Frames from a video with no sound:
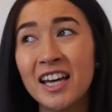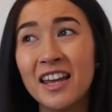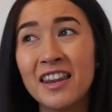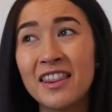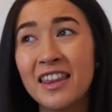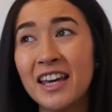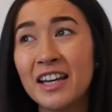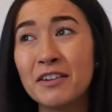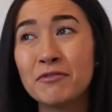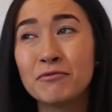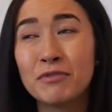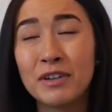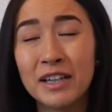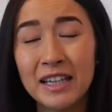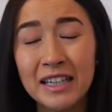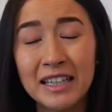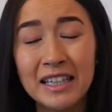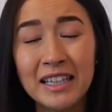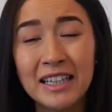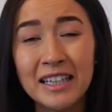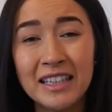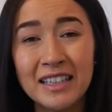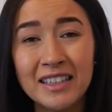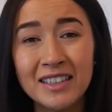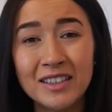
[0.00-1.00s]
They
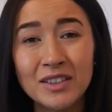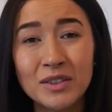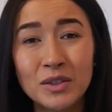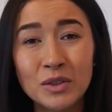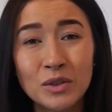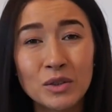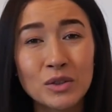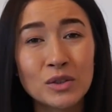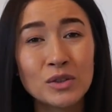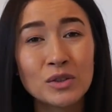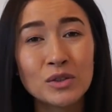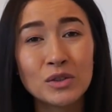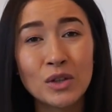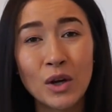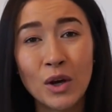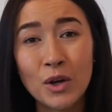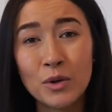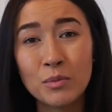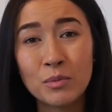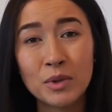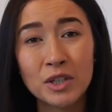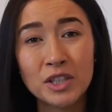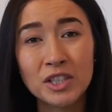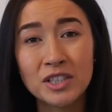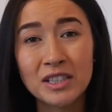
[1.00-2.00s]
really cause so
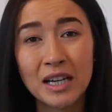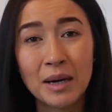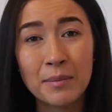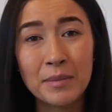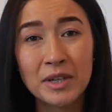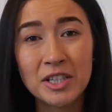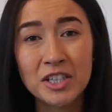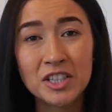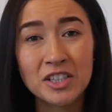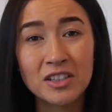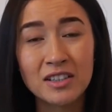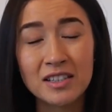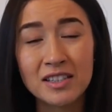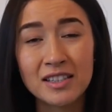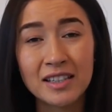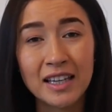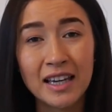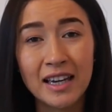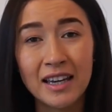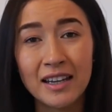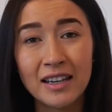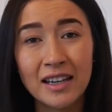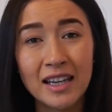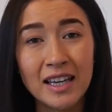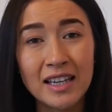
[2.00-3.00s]
much damage to the
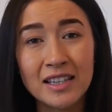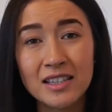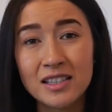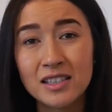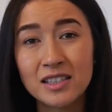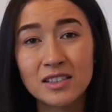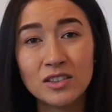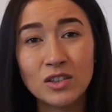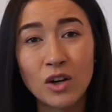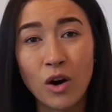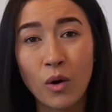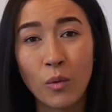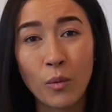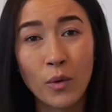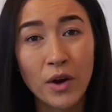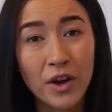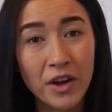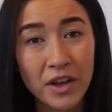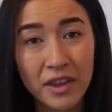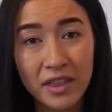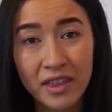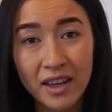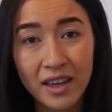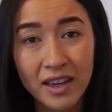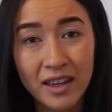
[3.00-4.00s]
skin, it's not
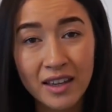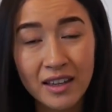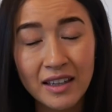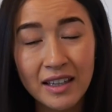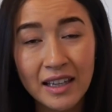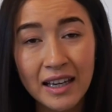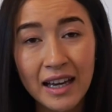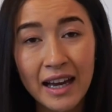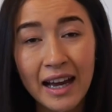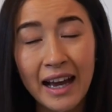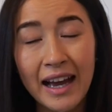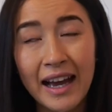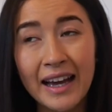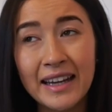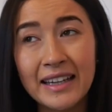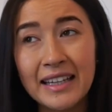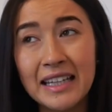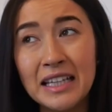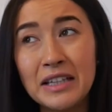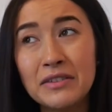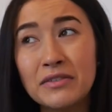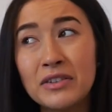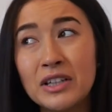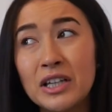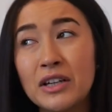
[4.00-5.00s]
worth it. And
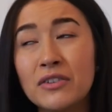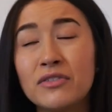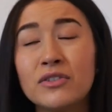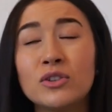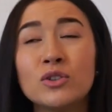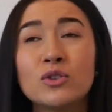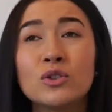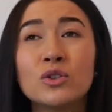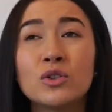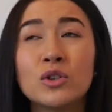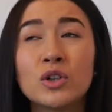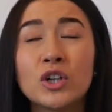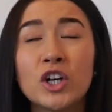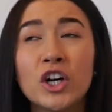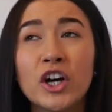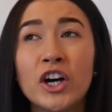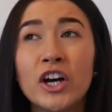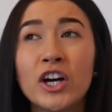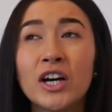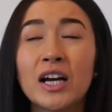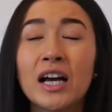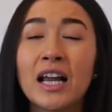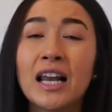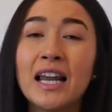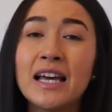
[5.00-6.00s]
even if you're
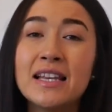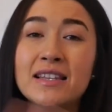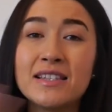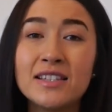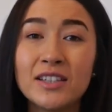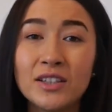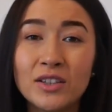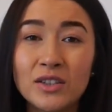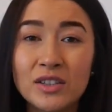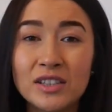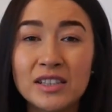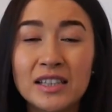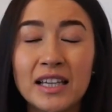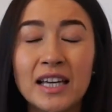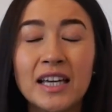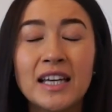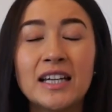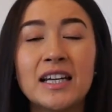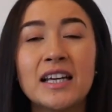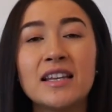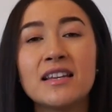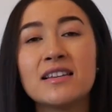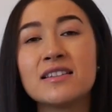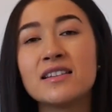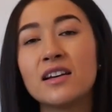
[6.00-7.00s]
cleansing your skin
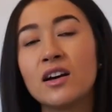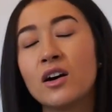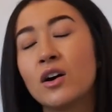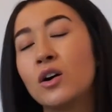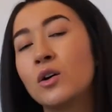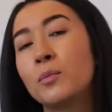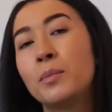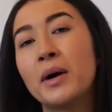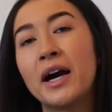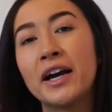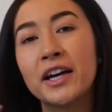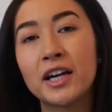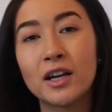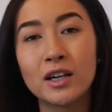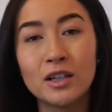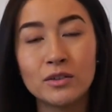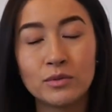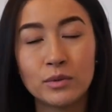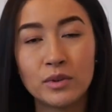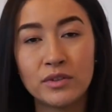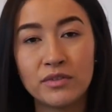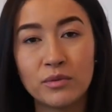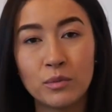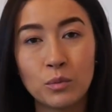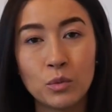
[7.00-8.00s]
and then say, oh, but I go over
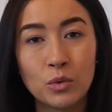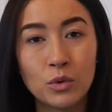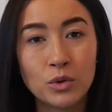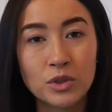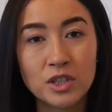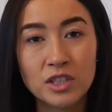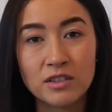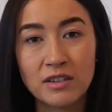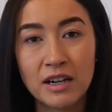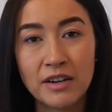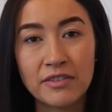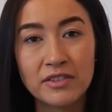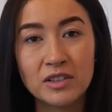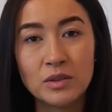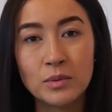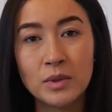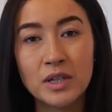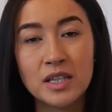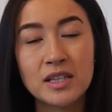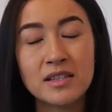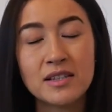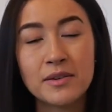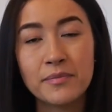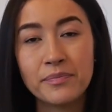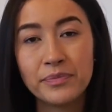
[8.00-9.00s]
with water
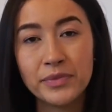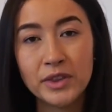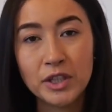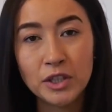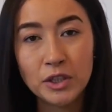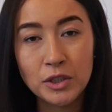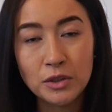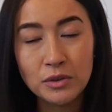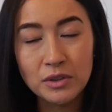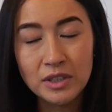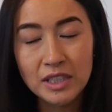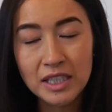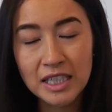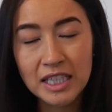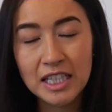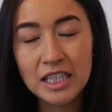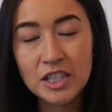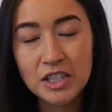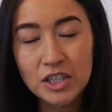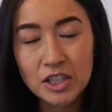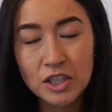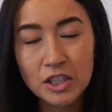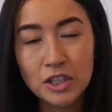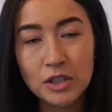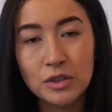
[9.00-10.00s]
afterwards, you need
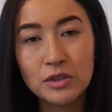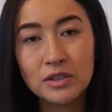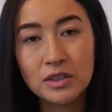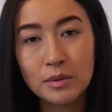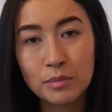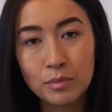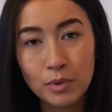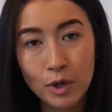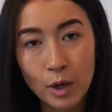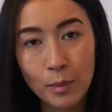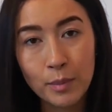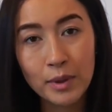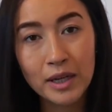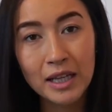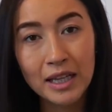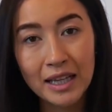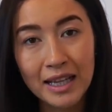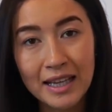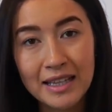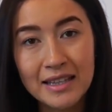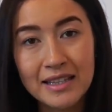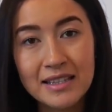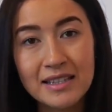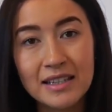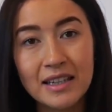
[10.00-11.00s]
to use a proper
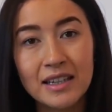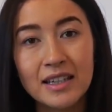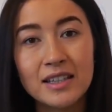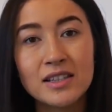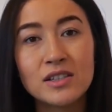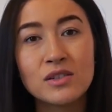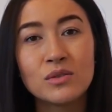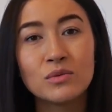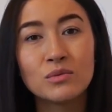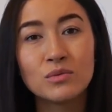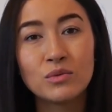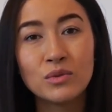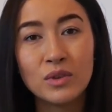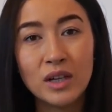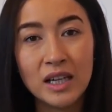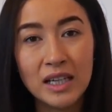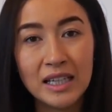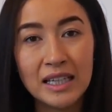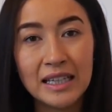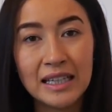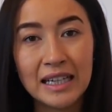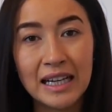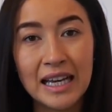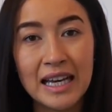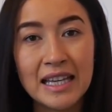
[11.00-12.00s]
cleanser to
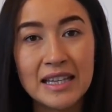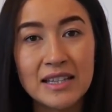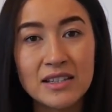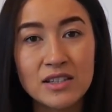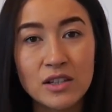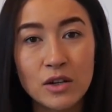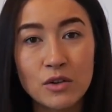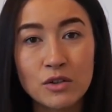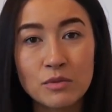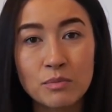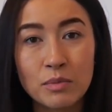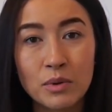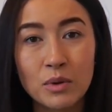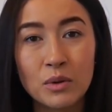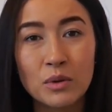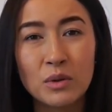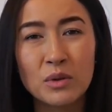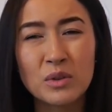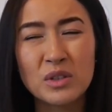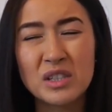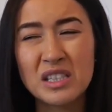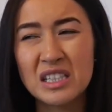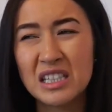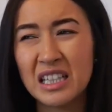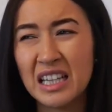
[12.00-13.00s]
really cleanse those
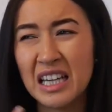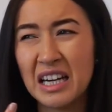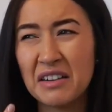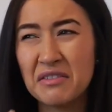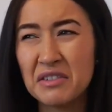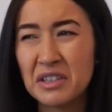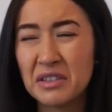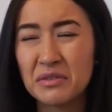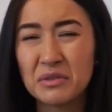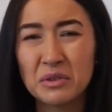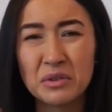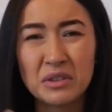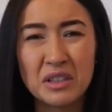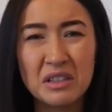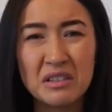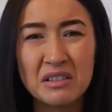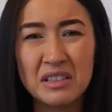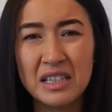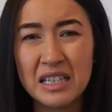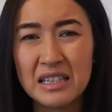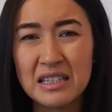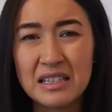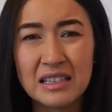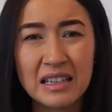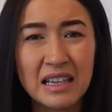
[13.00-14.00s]
pores, to get rid of all those
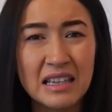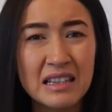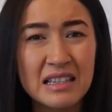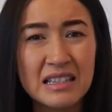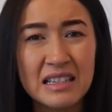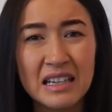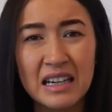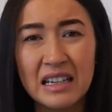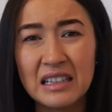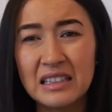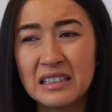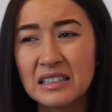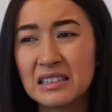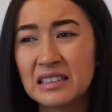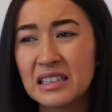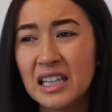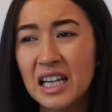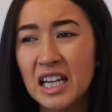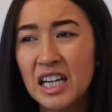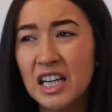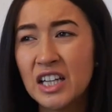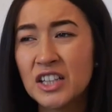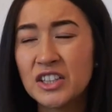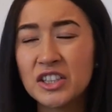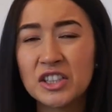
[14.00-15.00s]
dead skin cells,
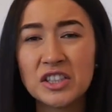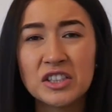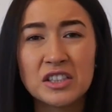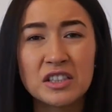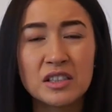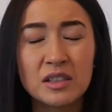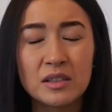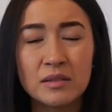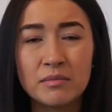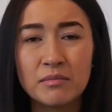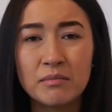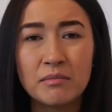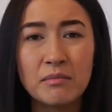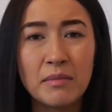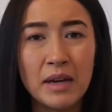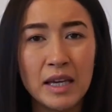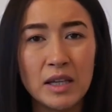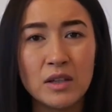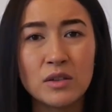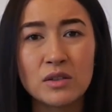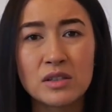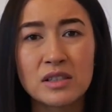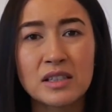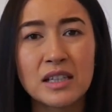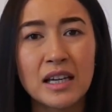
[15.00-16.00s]
just to make
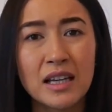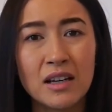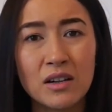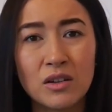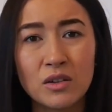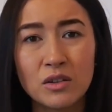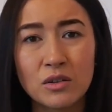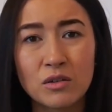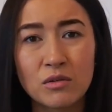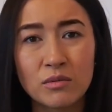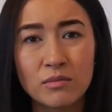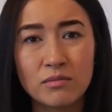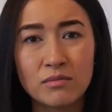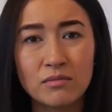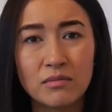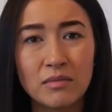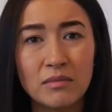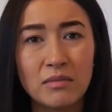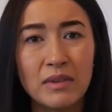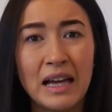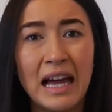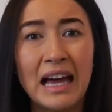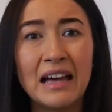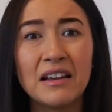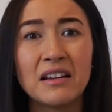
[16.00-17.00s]
your skin look
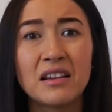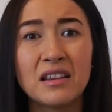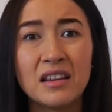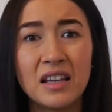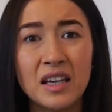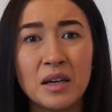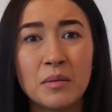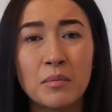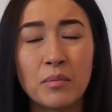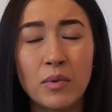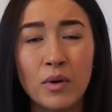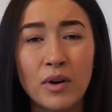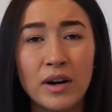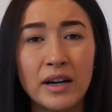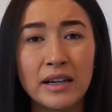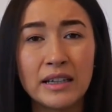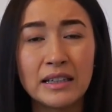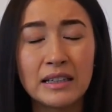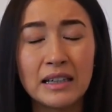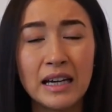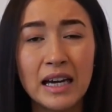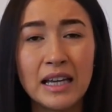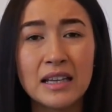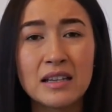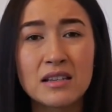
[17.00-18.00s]
healthy and
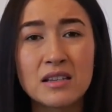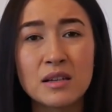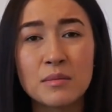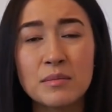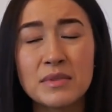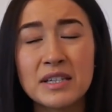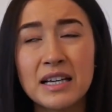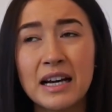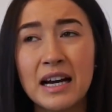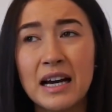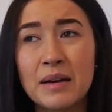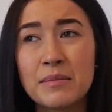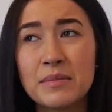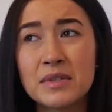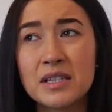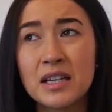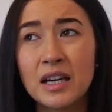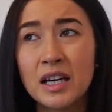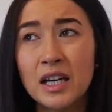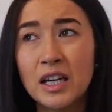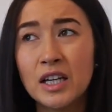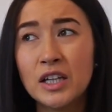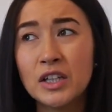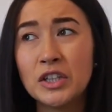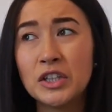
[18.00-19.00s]
bright. And sometimes,
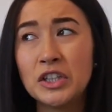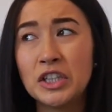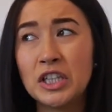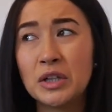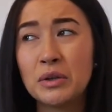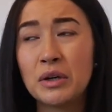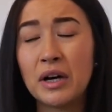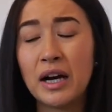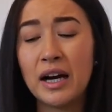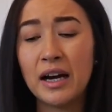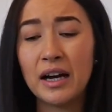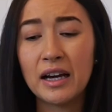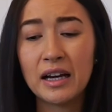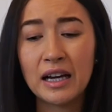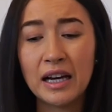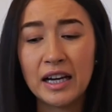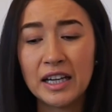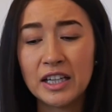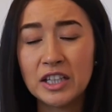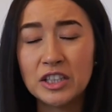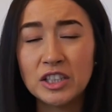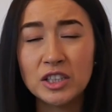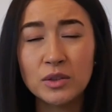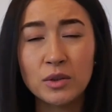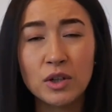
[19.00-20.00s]
you know, I
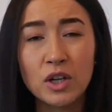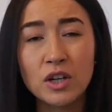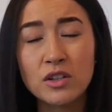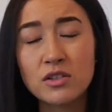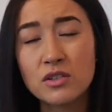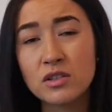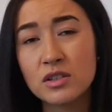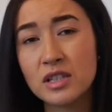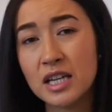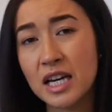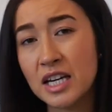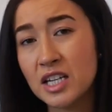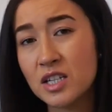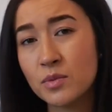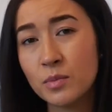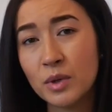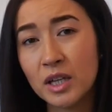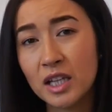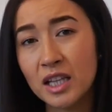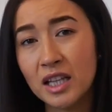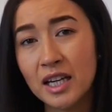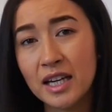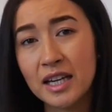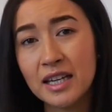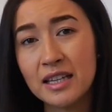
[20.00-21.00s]
can do a consultation with
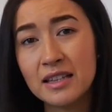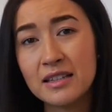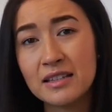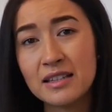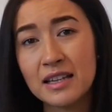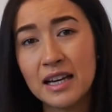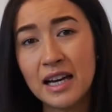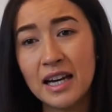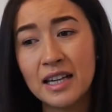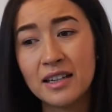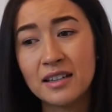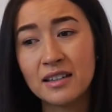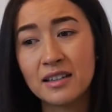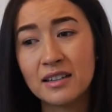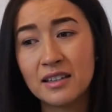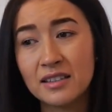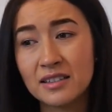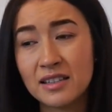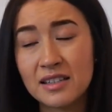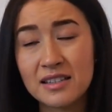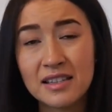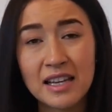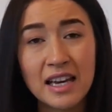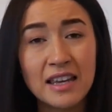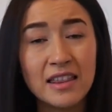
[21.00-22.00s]
clients and, as
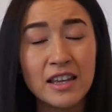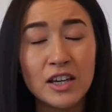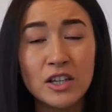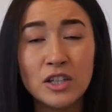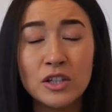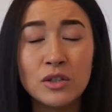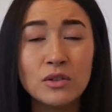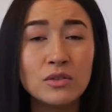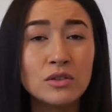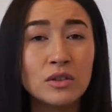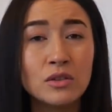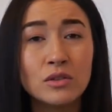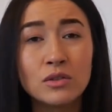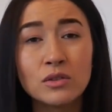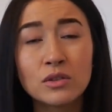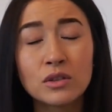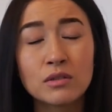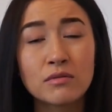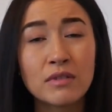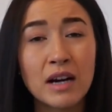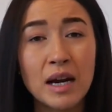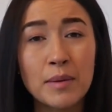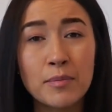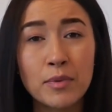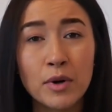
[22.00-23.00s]
I say, they're using all the
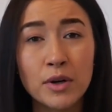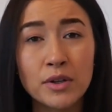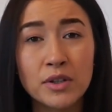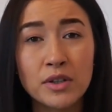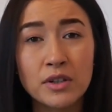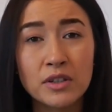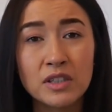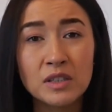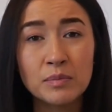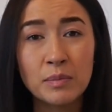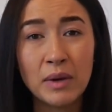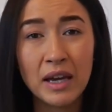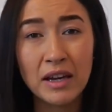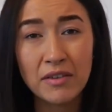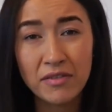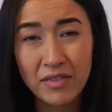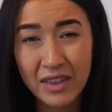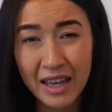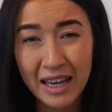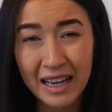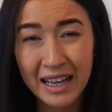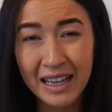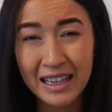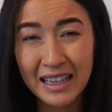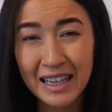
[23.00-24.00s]
right products, but if
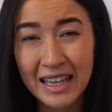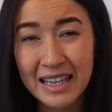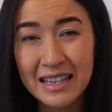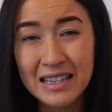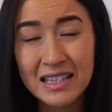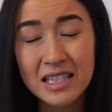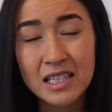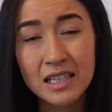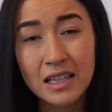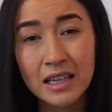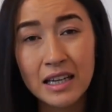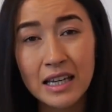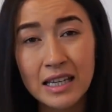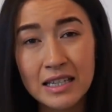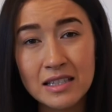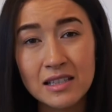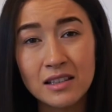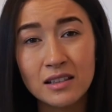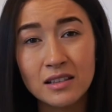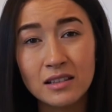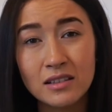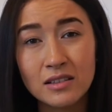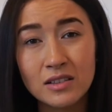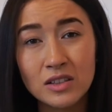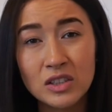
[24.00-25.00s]
their cleanser
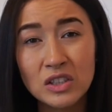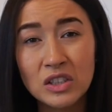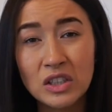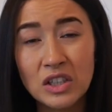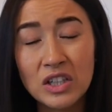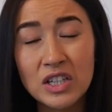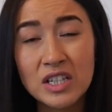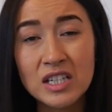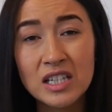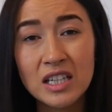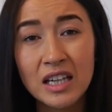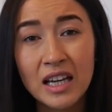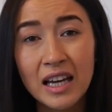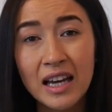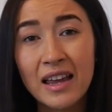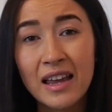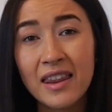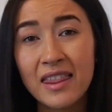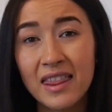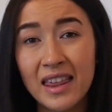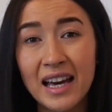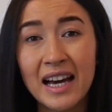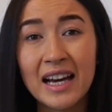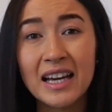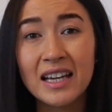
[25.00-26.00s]
isn't good,
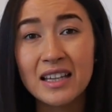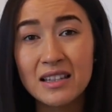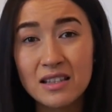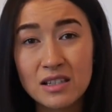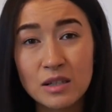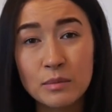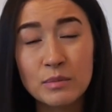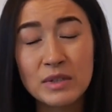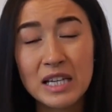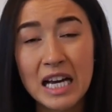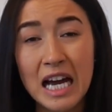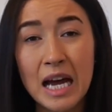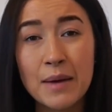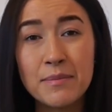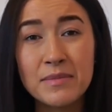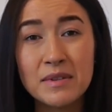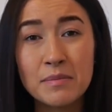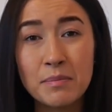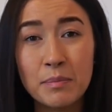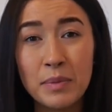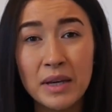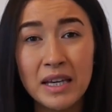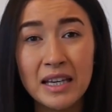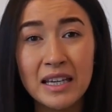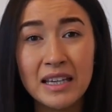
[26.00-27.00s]
that can sometimes
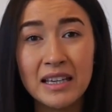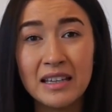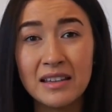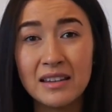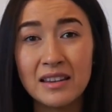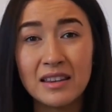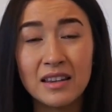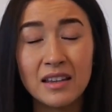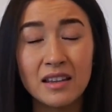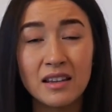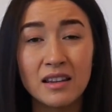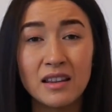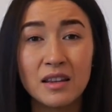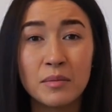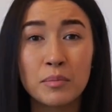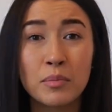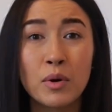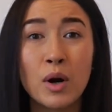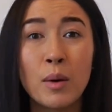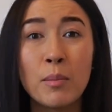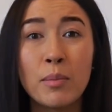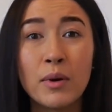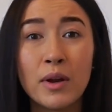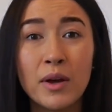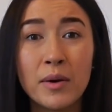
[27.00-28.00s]
be the
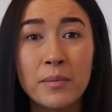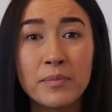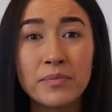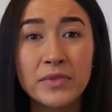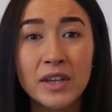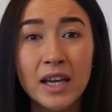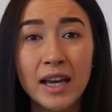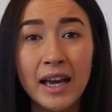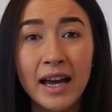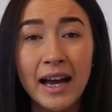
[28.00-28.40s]
problem.